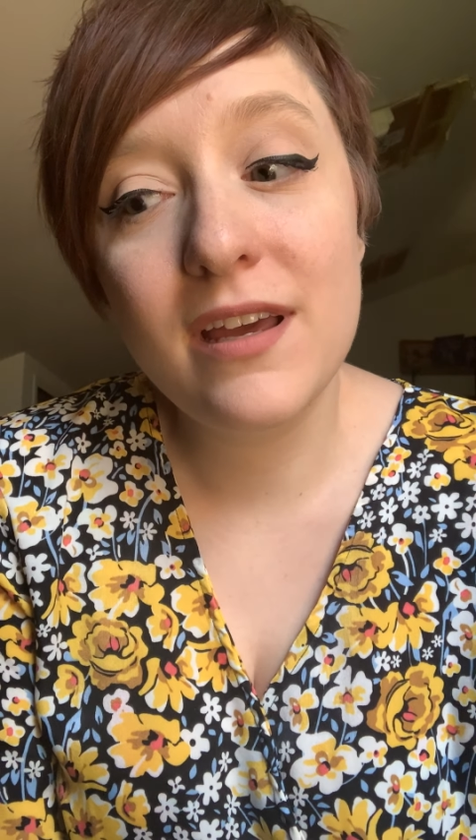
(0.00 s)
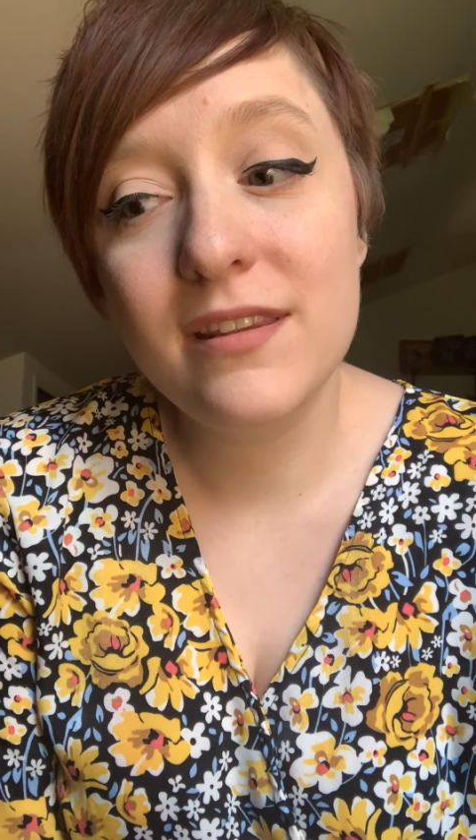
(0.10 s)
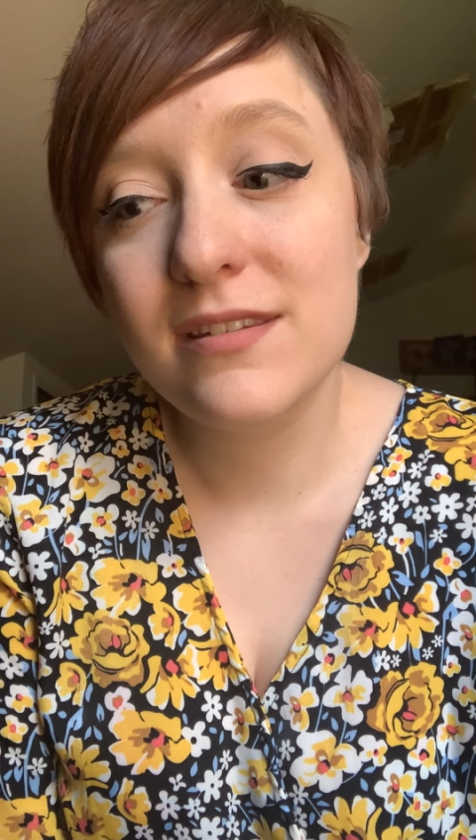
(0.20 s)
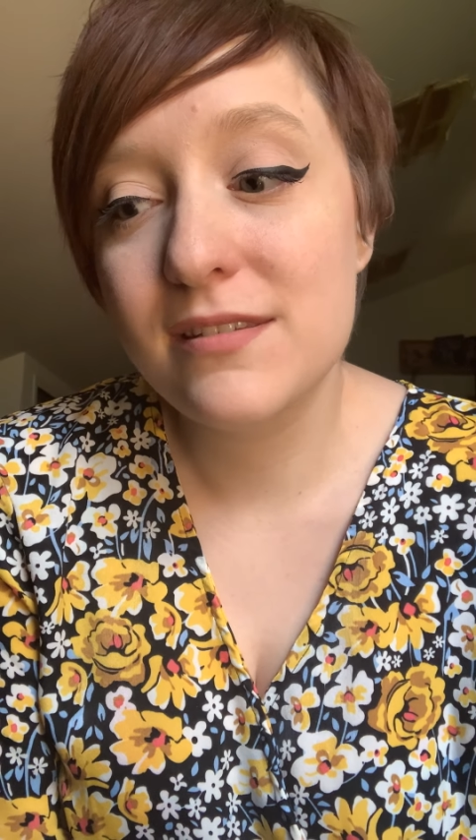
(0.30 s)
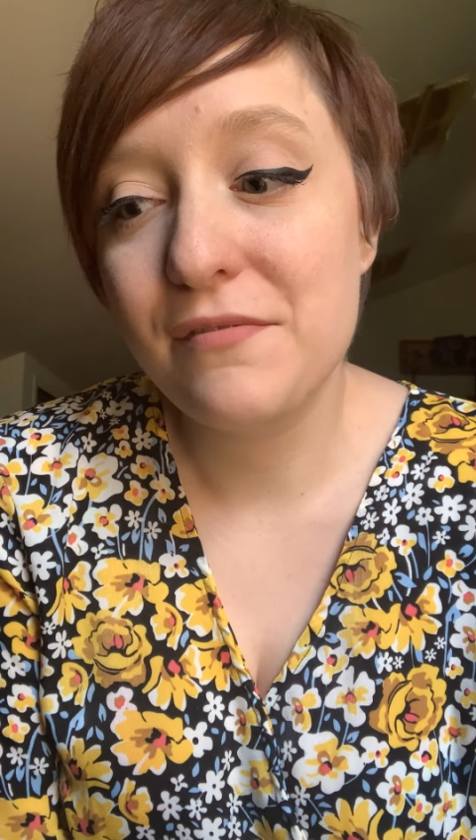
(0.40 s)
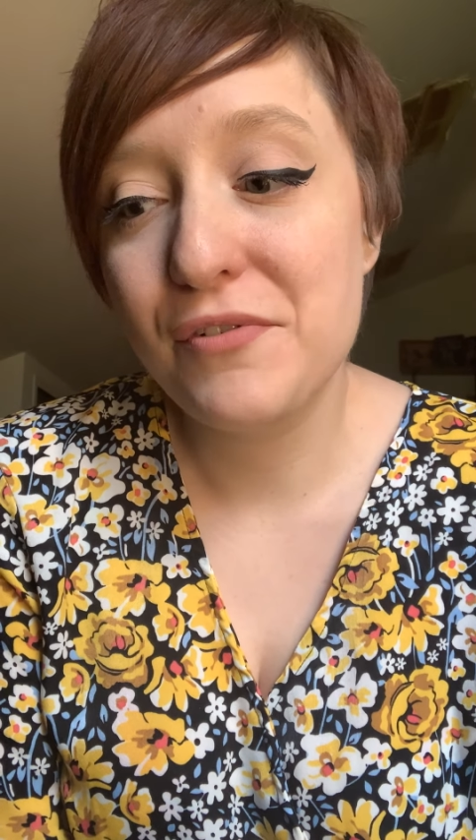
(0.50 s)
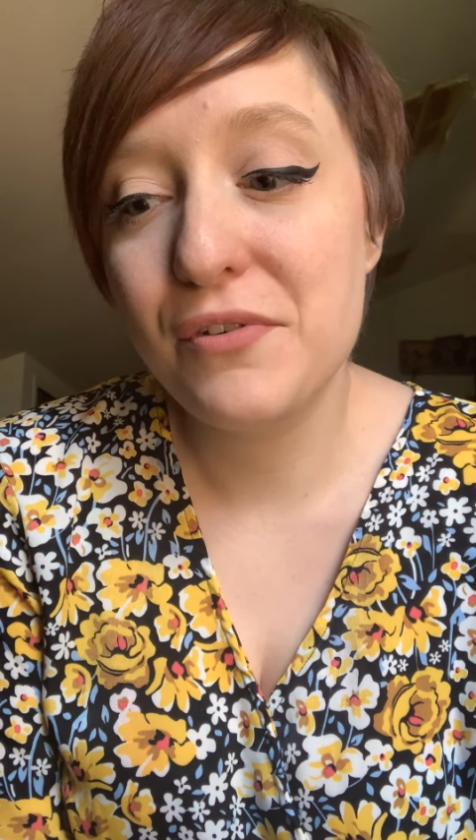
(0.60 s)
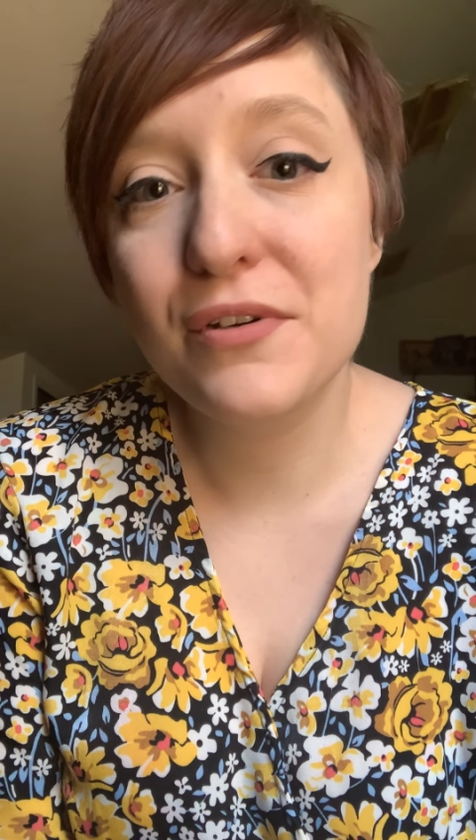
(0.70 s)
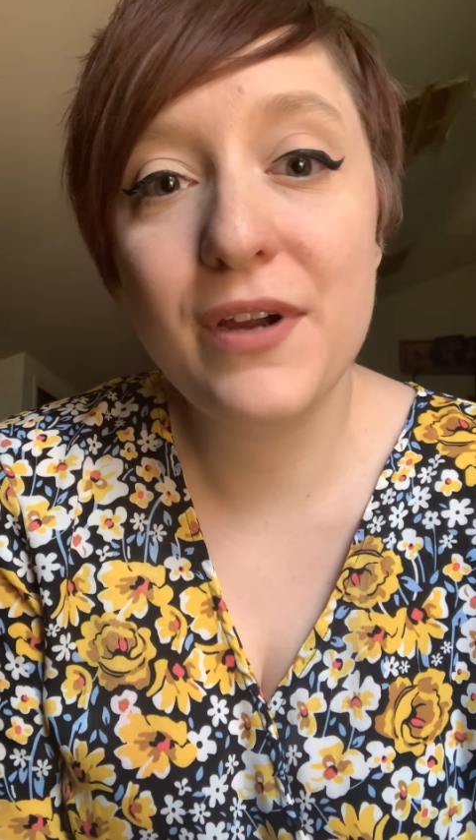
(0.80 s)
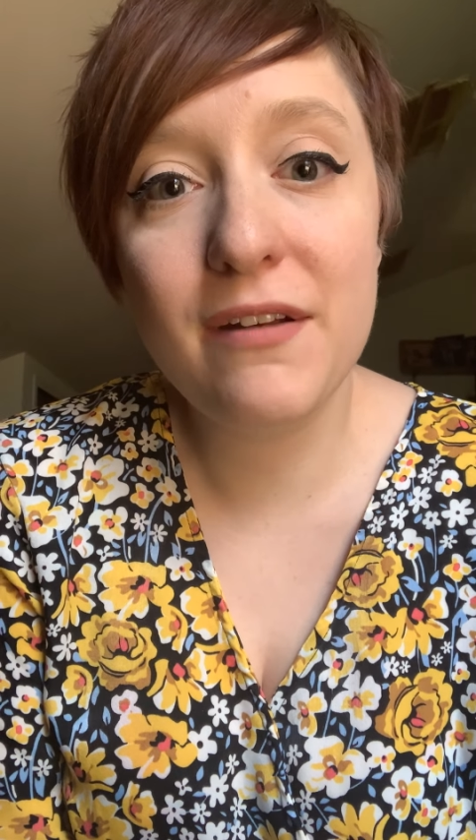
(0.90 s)
and the stuff that
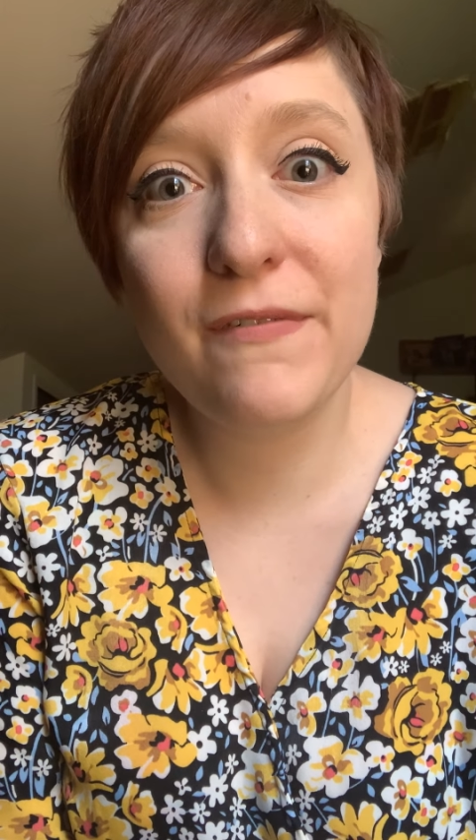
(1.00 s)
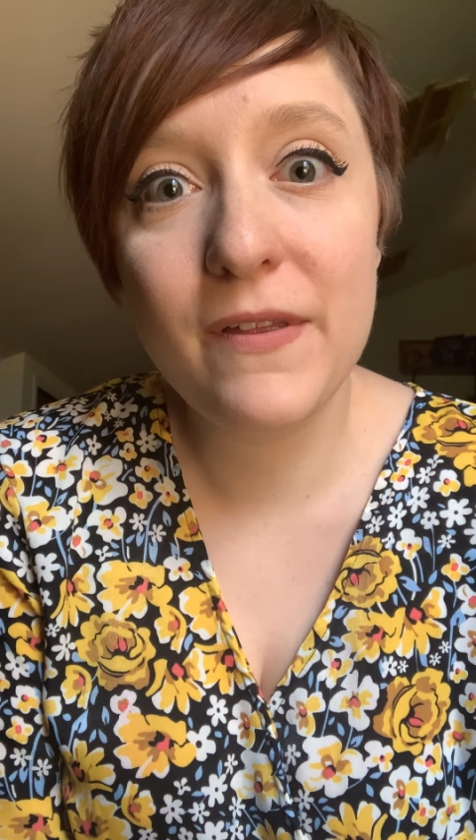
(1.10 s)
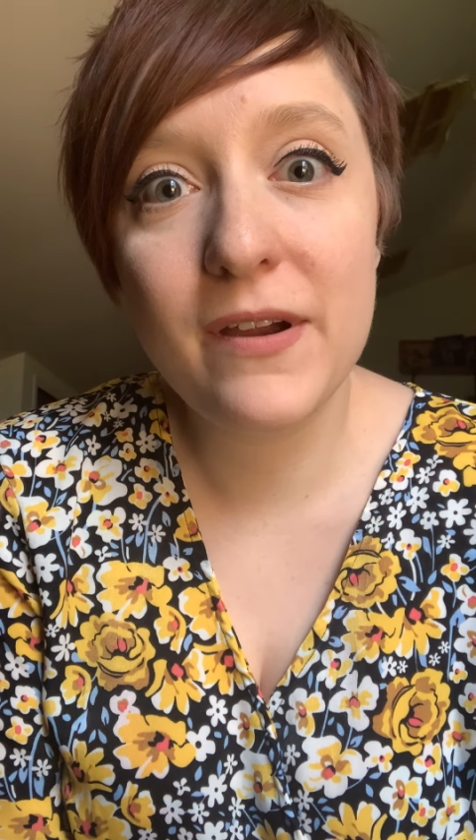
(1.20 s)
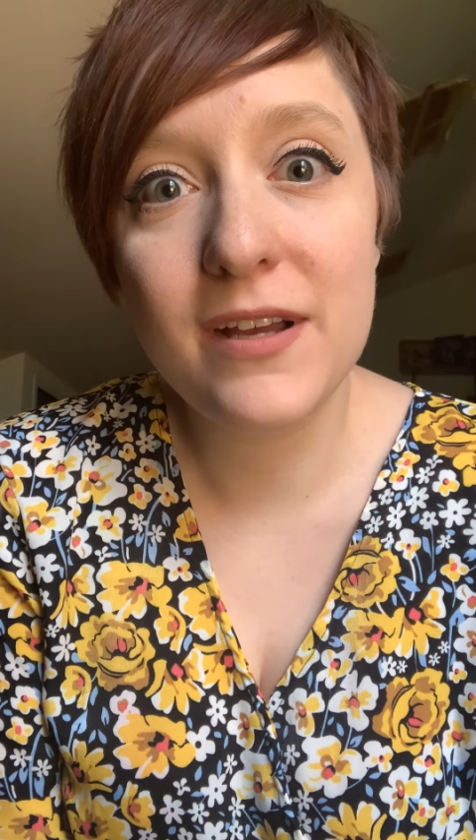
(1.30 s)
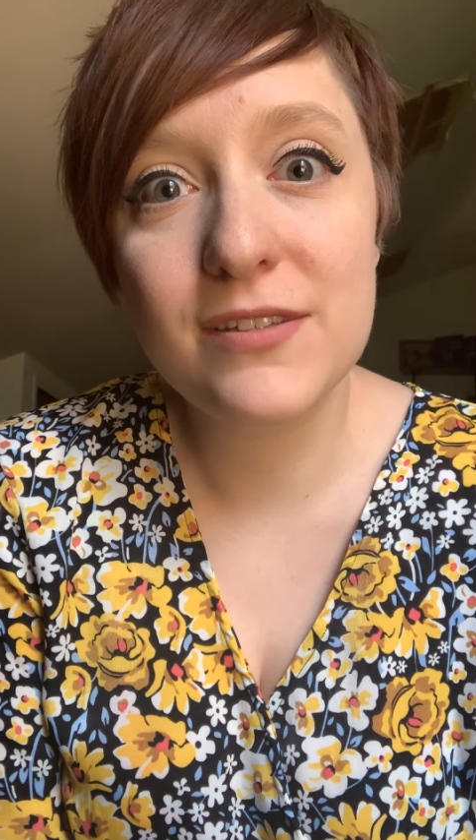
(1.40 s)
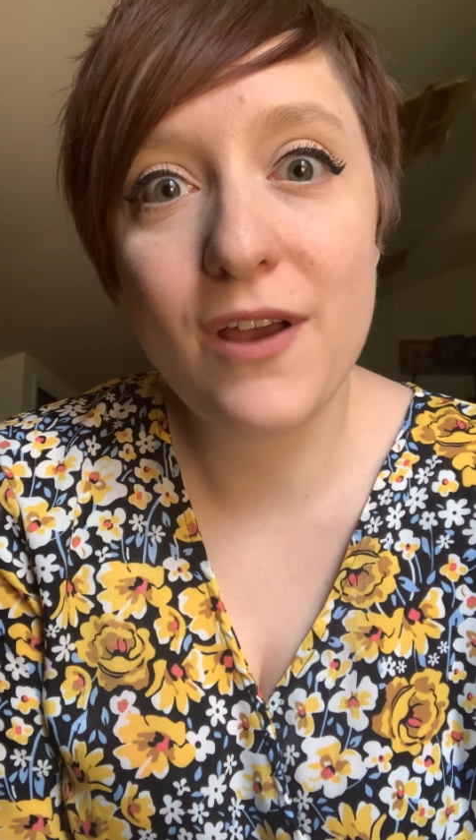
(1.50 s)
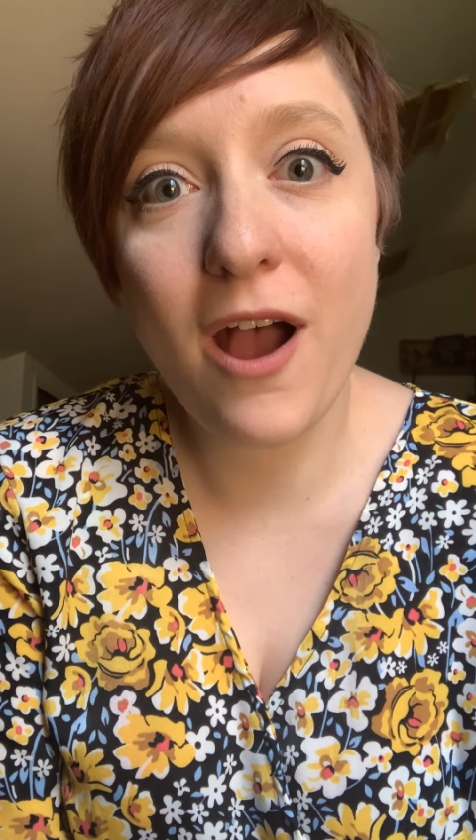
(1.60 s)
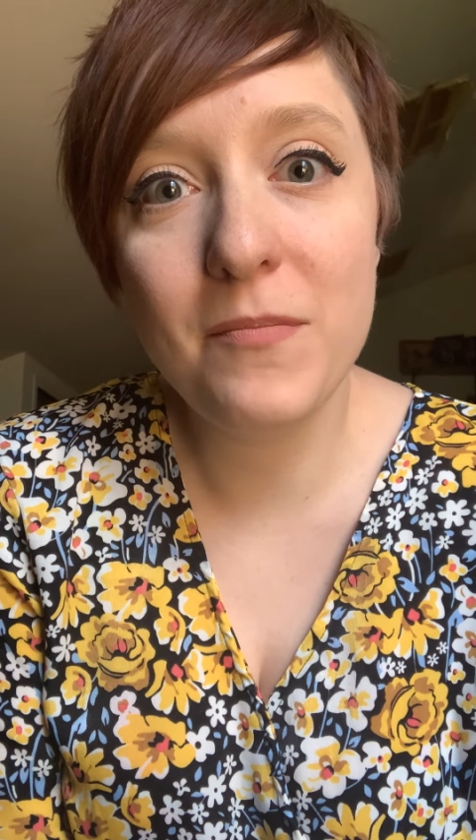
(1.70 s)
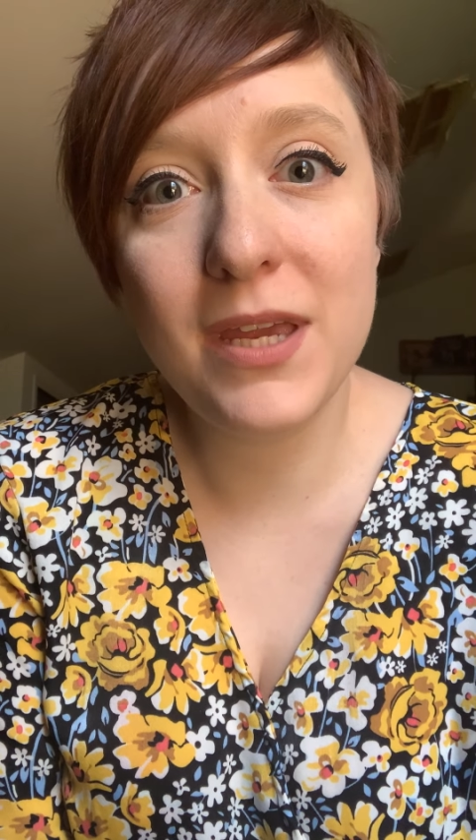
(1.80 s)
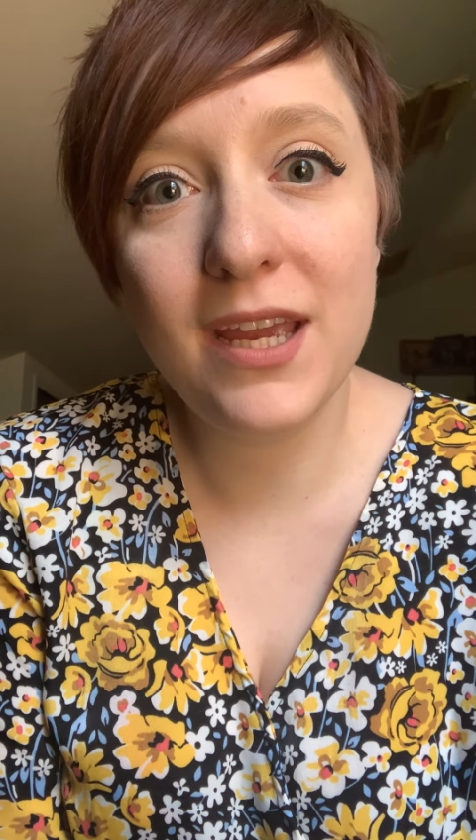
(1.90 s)
your grandfather has
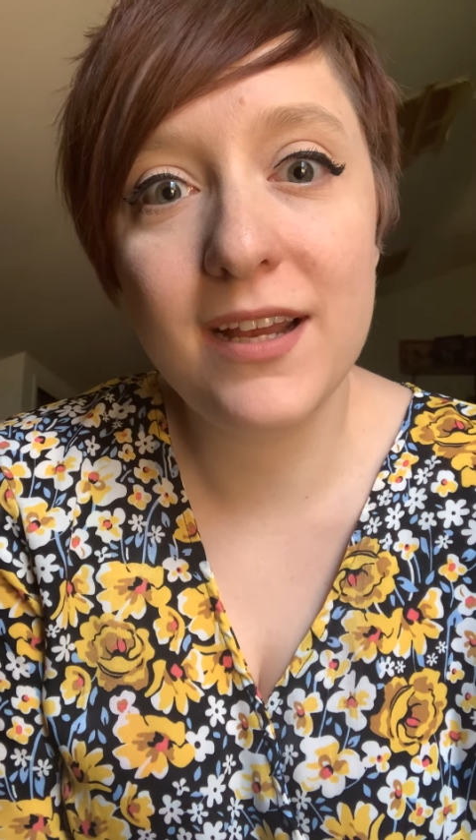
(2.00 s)
taught me,